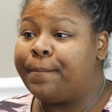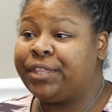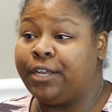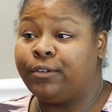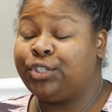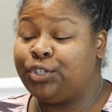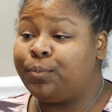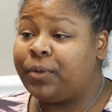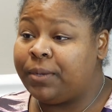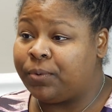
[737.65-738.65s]
but those
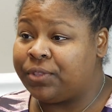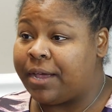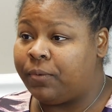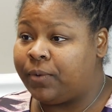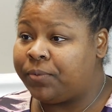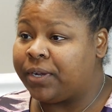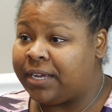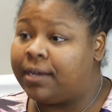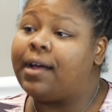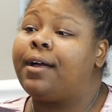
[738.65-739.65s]
two people that we were
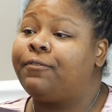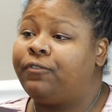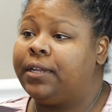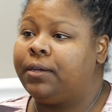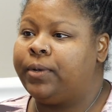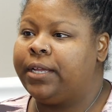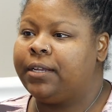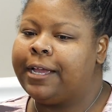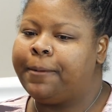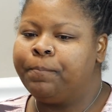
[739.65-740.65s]
in conflict
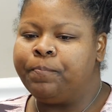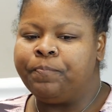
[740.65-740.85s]
with, like,